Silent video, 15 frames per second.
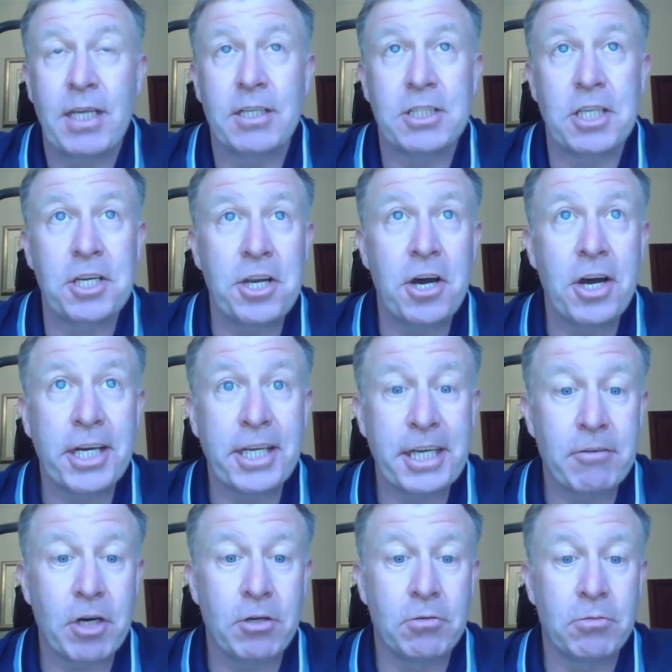as a
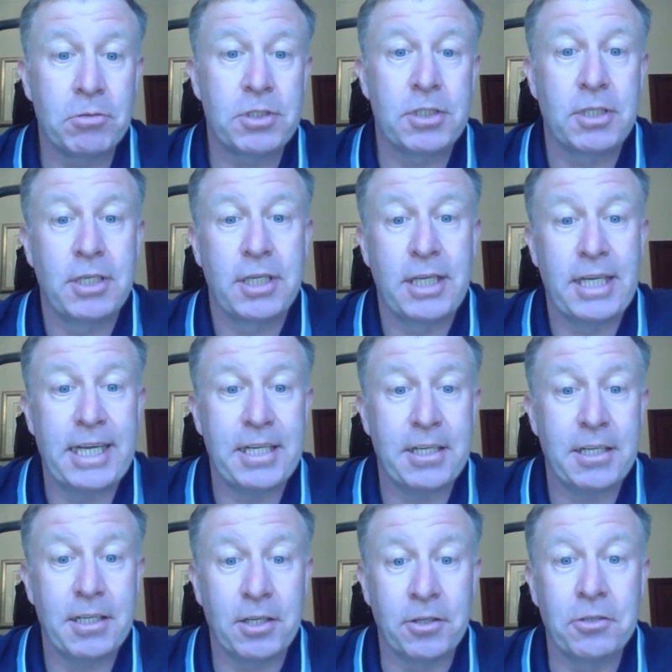9-year-old in
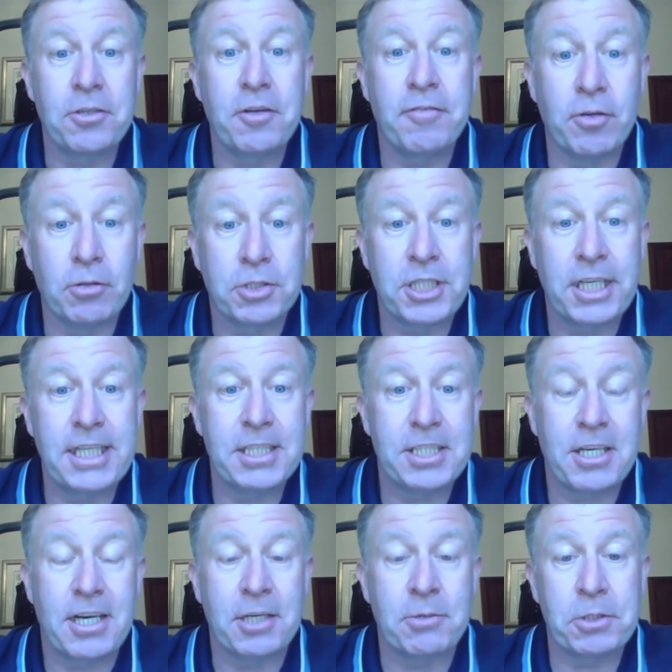an under-14
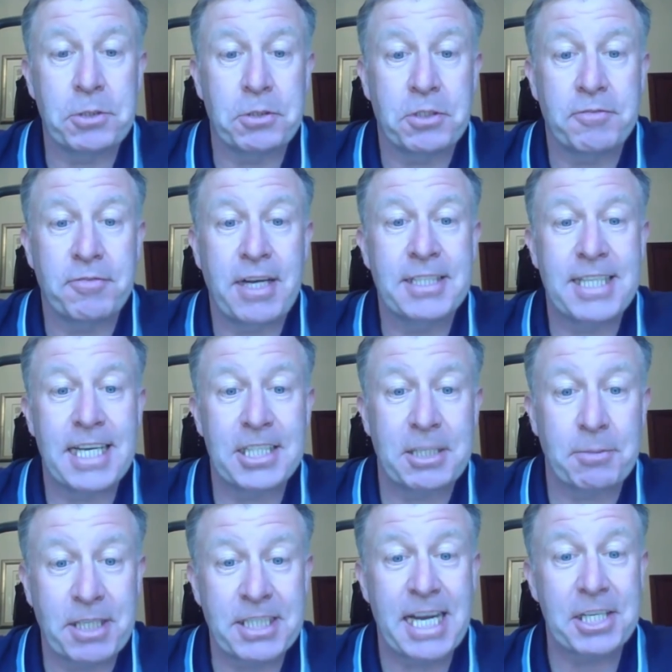side, which was
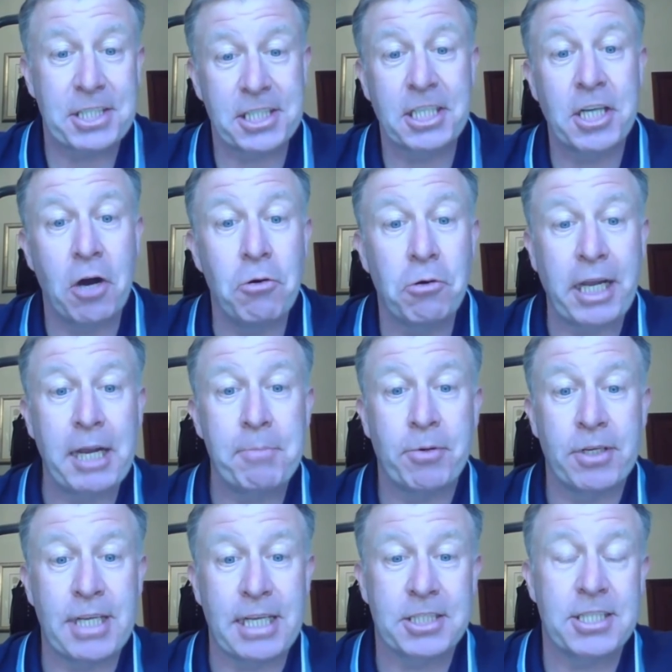fantastic, because actually the goalkeeper
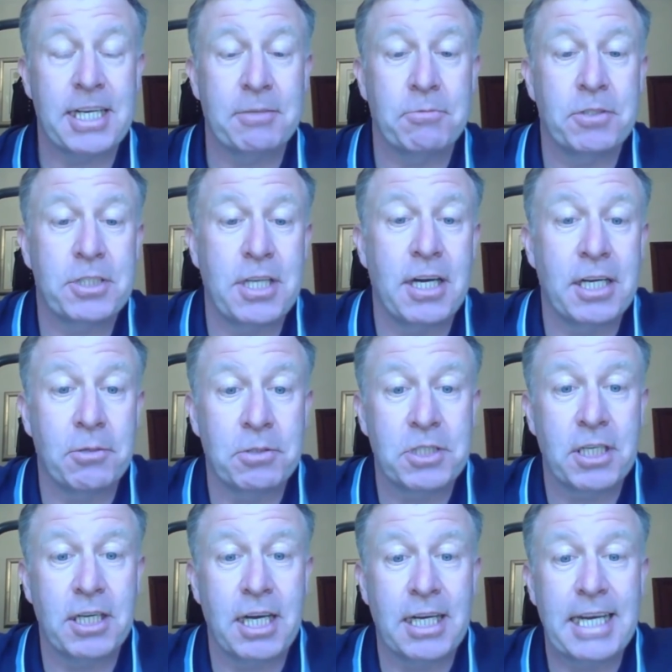in that side was
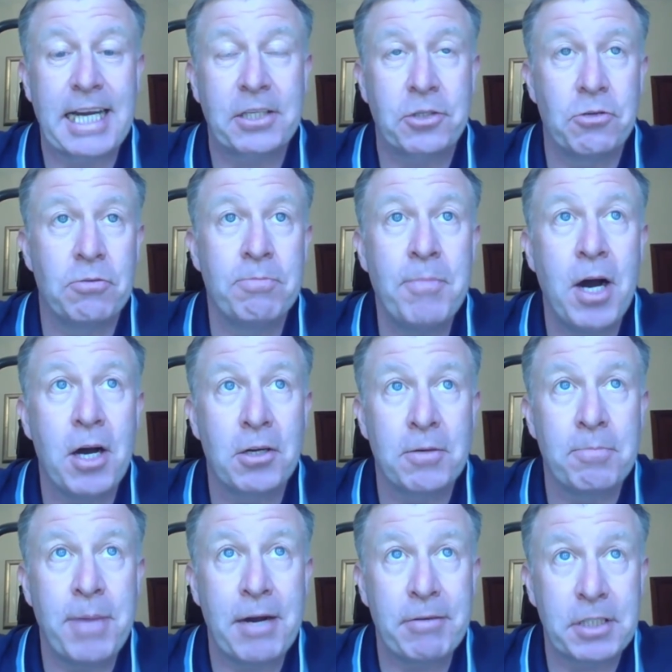a lad called
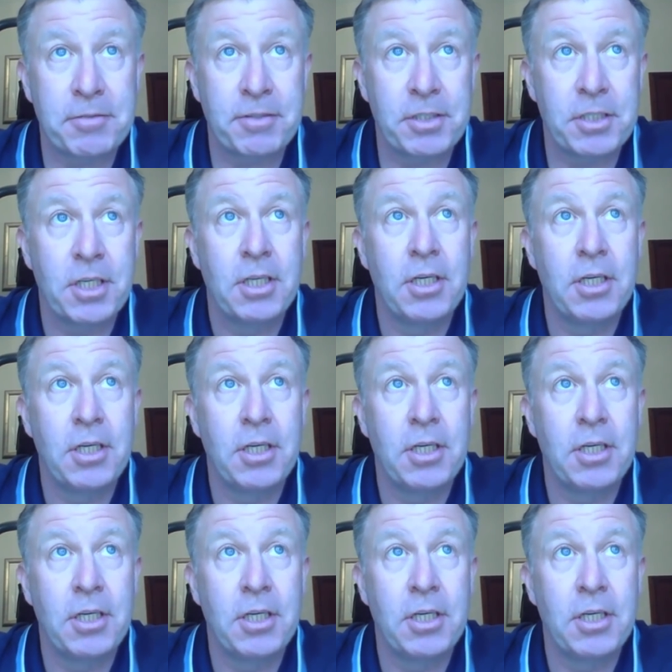Marlon Beresford,